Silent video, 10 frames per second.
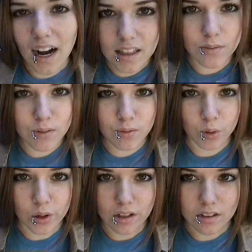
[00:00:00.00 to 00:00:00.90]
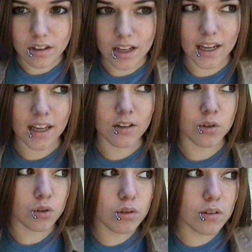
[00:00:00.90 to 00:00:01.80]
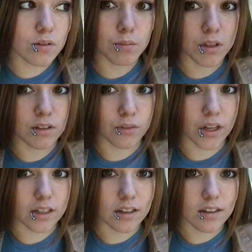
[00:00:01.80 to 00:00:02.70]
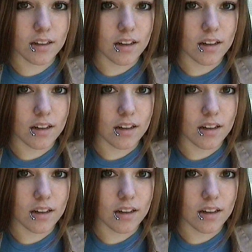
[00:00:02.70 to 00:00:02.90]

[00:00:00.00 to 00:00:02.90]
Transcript: I live in Florida, and Drew lives in Pennsylvania.